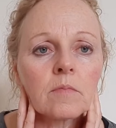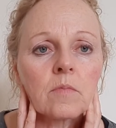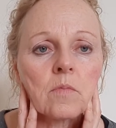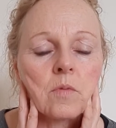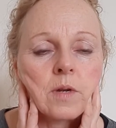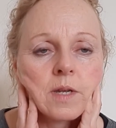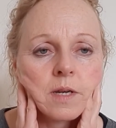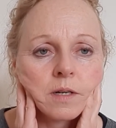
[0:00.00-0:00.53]

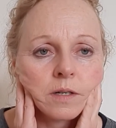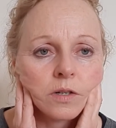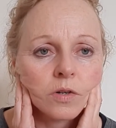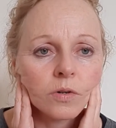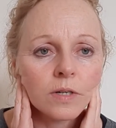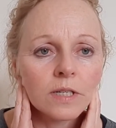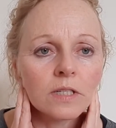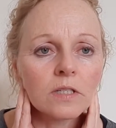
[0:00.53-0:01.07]
we are
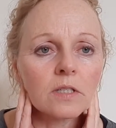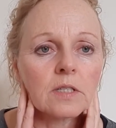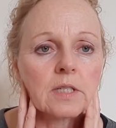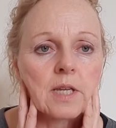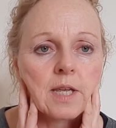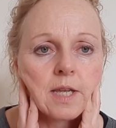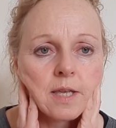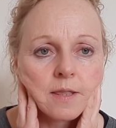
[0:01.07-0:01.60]
going to
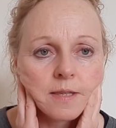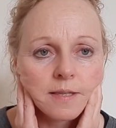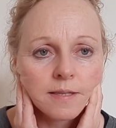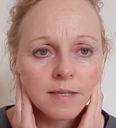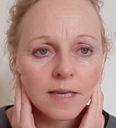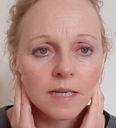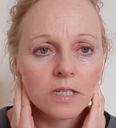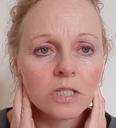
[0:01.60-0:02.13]
take the
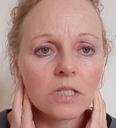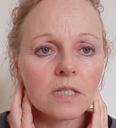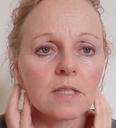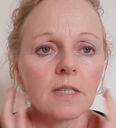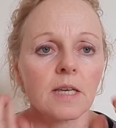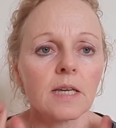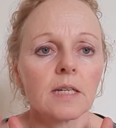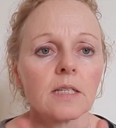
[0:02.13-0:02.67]
section
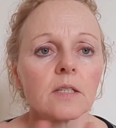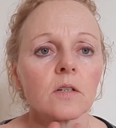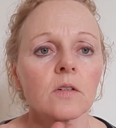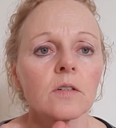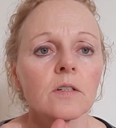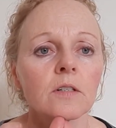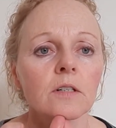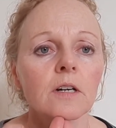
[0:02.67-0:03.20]
that is
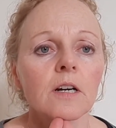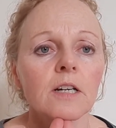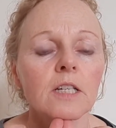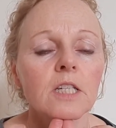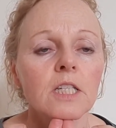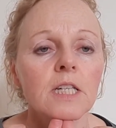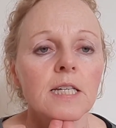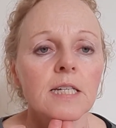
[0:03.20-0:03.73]
under our
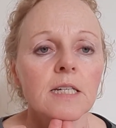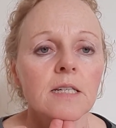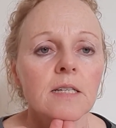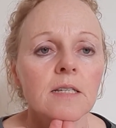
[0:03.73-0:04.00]
chin.